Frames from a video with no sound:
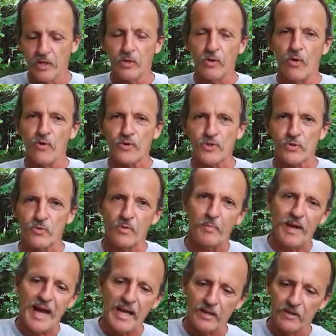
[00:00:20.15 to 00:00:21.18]
Goes through the
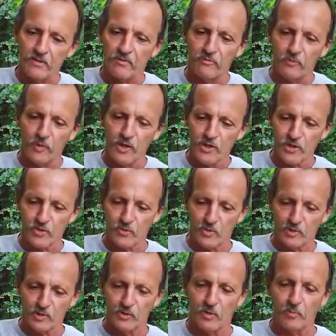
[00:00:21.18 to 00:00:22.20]
back of the fridge through
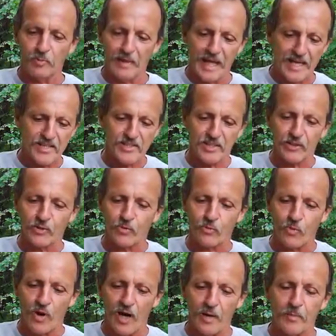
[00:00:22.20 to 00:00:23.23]
a little plastic
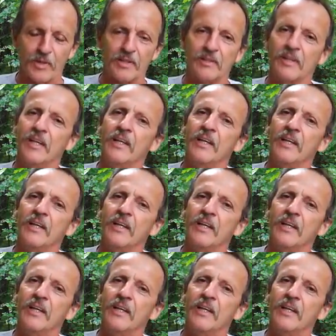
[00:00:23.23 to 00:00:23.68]
grommet,